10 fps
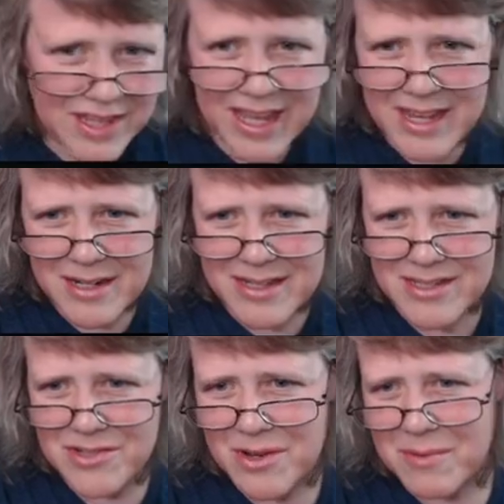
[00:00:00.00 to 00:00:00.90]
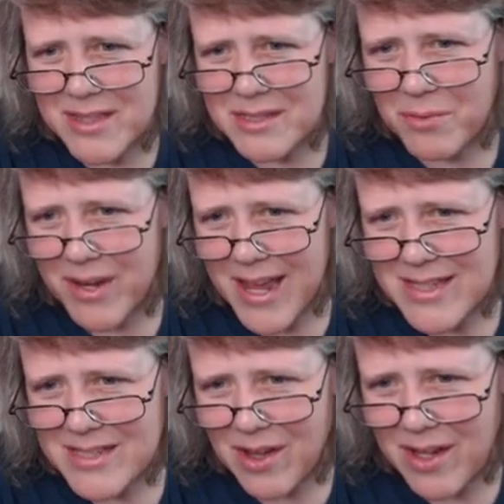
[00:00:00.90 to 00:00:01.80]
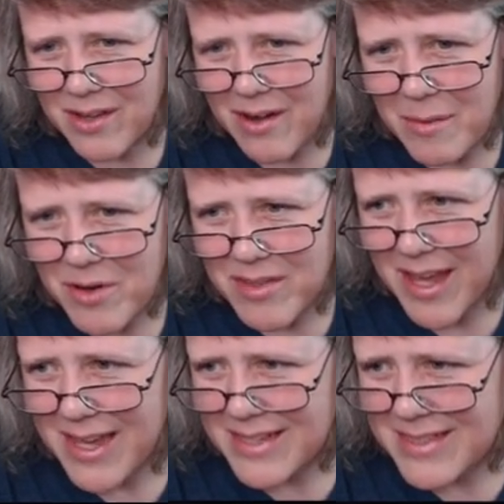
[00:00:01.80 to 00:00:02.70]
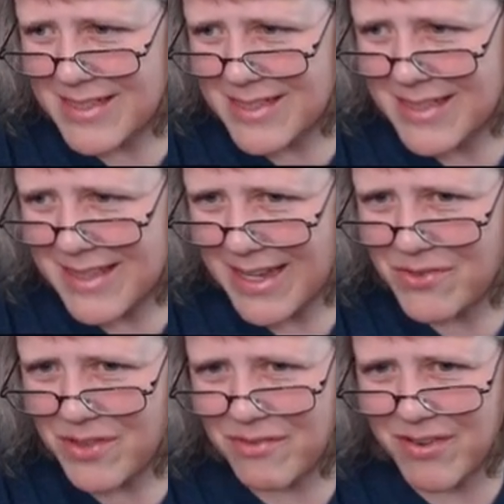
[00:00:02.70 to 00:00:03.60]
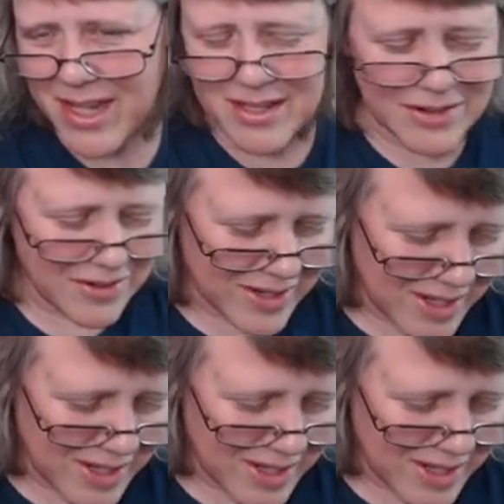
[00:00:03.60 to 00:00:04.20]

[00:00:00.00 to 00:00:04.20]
the end of the stream at this point. Hey, Scholargrammer, thanks. Thanks for the follow.